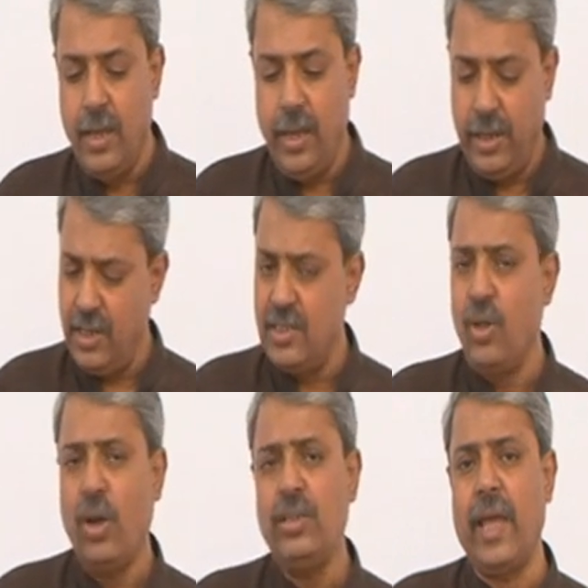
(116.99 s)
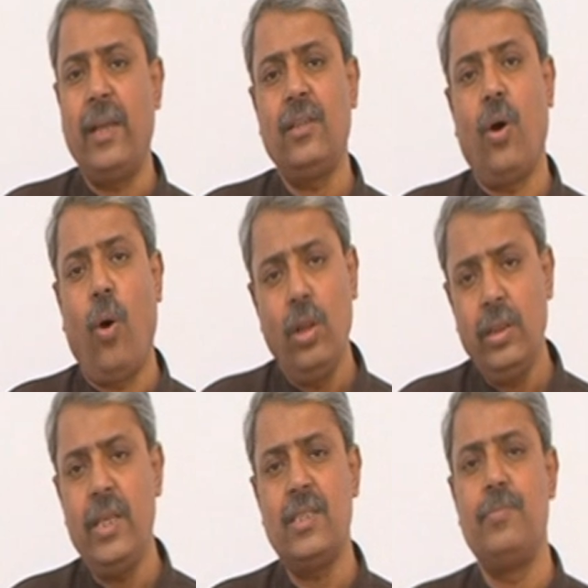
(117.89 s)
it is not that all
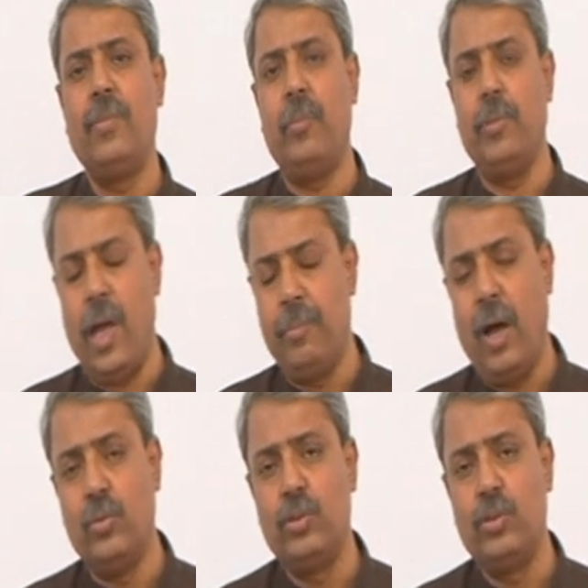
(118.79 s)
this amount